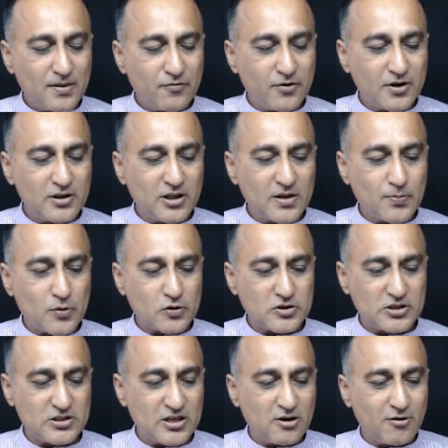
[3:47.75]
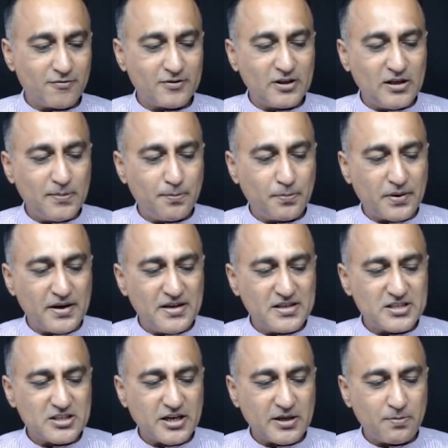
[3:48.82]
further processing of the print
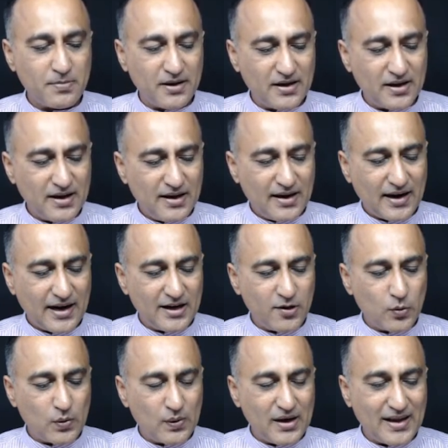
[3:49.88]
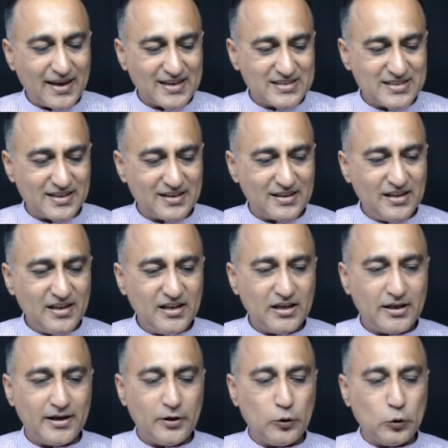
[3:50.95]
statement and it will exit the
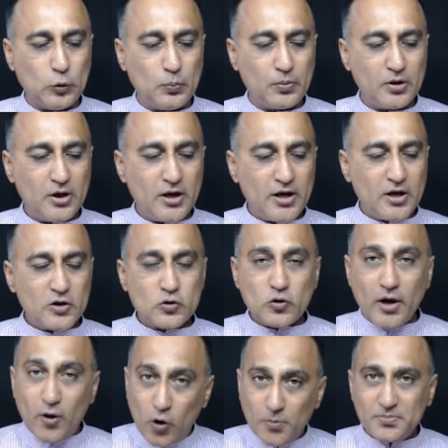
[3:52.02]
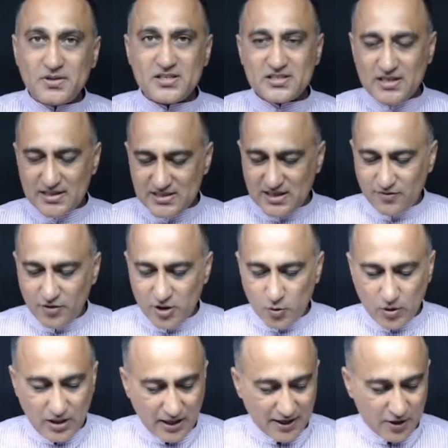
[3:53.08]
loop so I hope this has given you
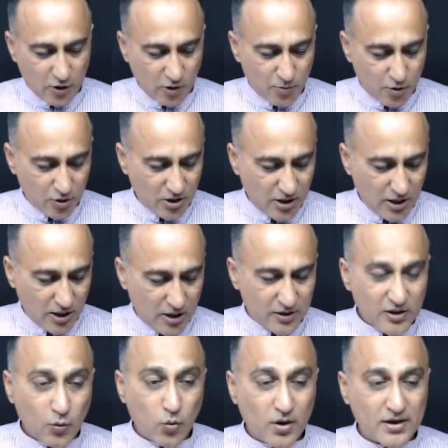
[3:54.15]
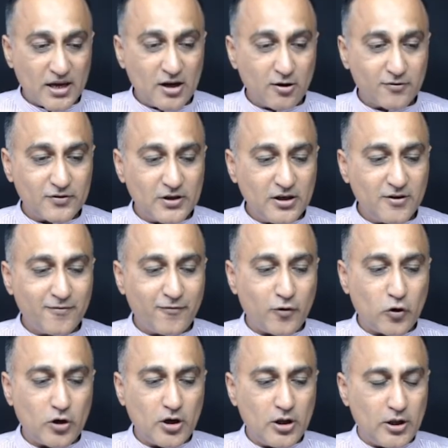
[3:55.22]
an idea about the working of the
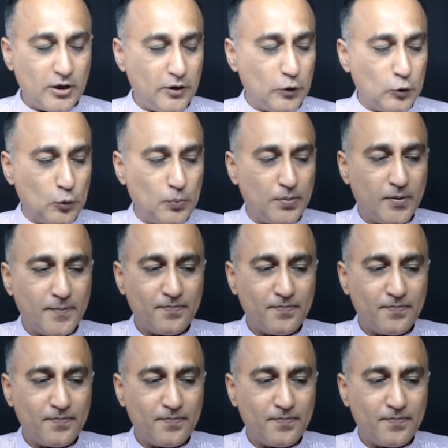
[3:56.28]
for loop.